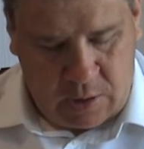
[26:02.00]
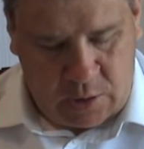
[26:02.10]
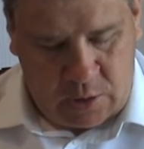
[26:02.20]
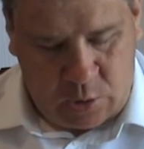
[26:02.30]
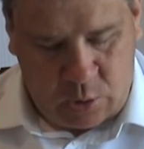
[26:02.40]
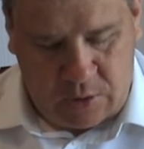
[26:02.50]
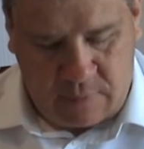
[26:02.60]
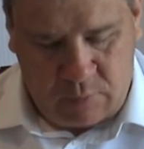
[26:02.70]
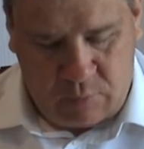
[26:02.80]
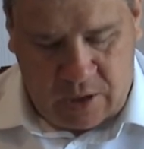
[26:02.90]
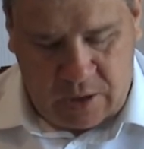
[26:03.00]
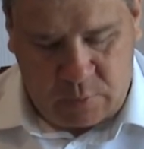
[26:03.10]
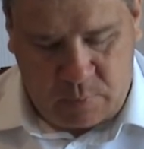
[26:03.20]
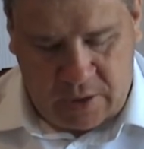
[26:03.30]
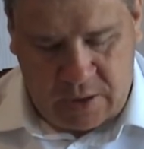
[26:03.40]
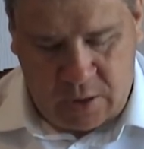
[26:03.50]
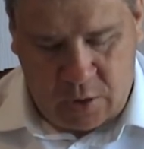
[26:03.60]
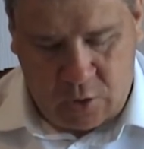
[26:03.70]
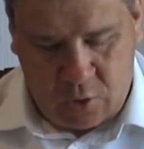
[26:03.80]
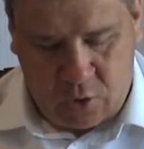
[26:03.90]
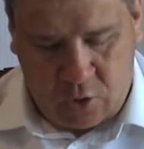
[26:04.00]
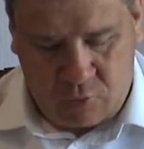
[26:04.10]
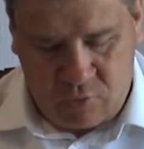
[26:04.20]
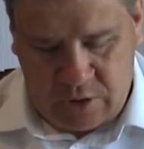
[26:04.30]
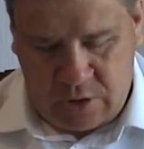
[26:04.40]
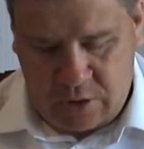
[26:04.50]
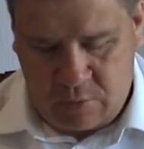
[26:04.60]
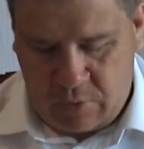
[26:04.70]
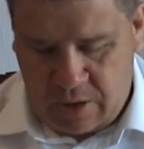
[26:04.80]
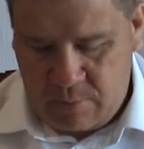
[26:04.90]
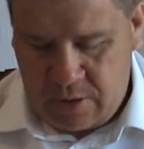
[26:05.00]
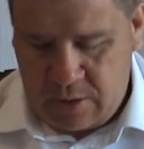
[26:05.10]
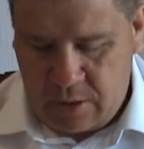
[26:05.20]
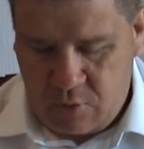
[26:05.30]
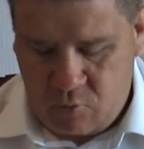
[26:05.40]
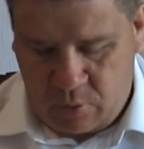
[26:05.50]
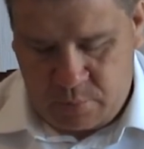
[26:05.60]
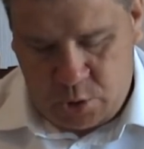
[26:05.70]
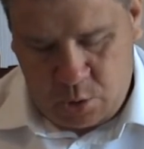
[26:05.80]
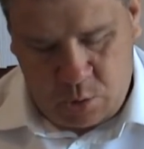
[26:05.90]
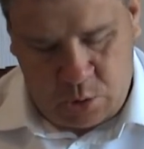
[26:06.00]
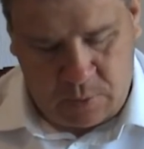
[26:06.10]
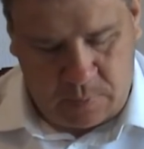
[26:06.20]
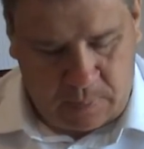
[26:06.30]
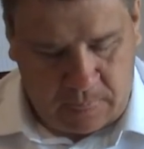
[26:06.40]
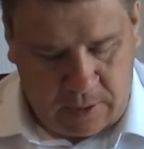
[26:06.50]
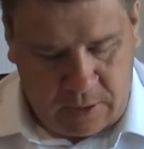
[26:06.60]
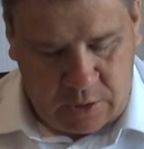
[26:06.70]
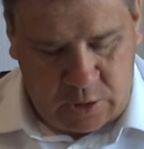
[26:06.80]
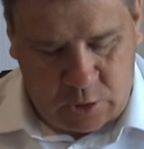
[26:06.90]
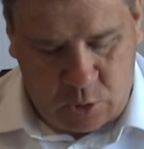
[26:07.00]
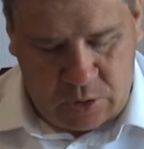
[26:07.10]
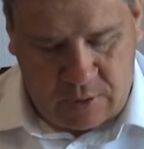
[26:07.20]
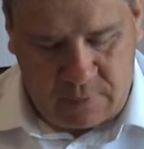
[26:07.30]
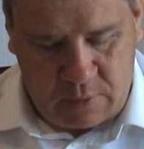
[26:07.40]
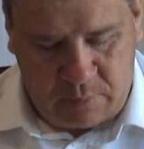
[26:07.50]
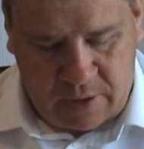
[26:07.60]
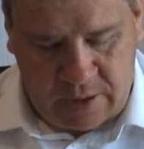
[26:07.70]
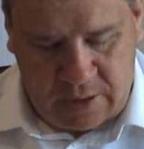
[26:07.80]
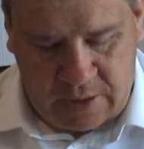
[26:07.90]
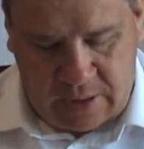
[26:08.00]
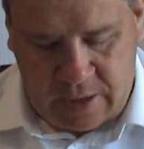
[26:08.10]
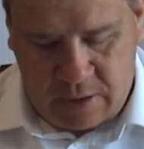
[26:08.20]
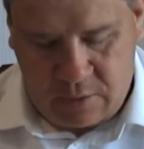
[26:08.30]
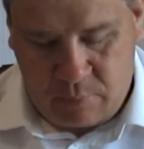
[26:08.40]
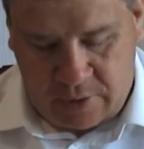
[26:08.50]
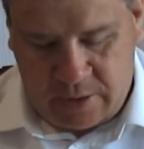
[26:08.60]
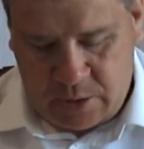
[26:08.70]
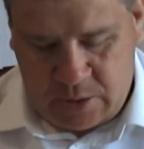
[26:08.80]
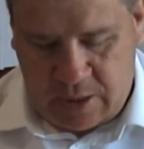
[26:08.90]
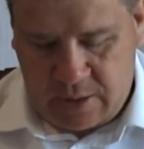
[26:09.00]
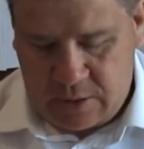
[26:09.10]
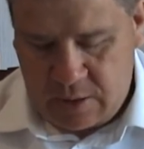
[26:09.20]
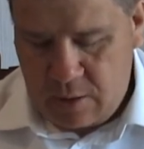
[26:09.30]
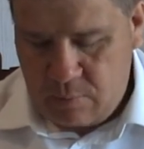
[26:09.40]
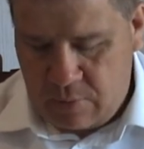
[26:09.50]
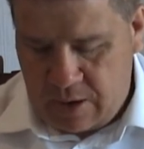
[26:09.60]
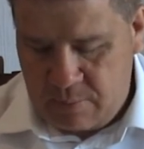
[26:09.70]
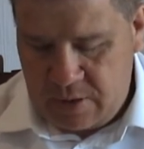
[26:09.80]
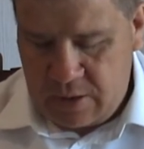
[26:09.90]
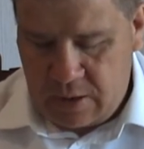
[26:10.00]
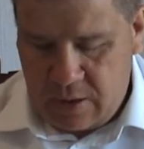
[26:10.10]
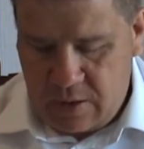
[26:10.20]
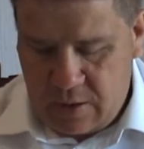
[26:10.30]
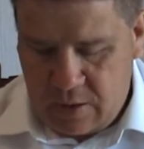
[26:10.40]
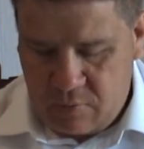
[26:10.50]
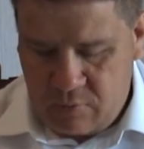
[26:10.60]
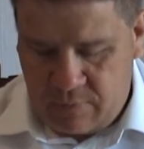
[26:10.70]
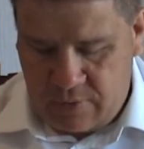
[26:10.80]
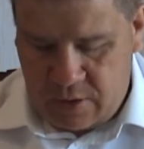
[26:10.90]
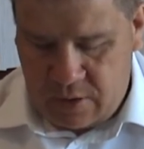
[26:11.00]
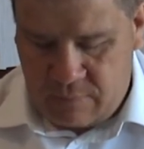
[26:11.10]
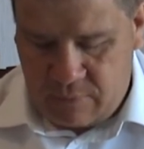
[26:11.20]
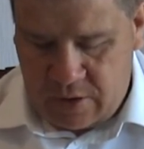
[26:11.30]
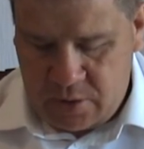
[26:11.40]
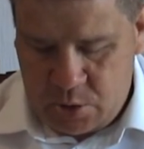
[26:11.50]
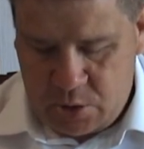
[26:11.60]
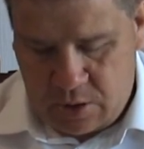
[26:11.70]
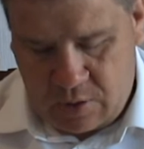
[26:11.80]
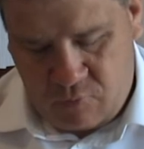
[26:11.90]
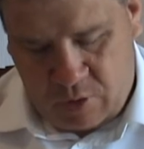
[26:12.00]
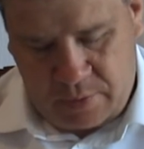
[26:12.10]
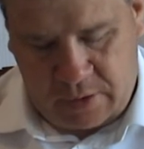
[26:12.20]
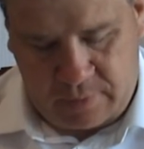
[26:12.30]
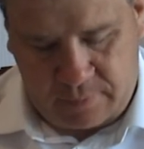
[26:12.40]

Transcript: 627 March Bani Karizia, Muhammad robbed Jews. 627 Bani Layhan place attacked Muhammad revenge and robbing.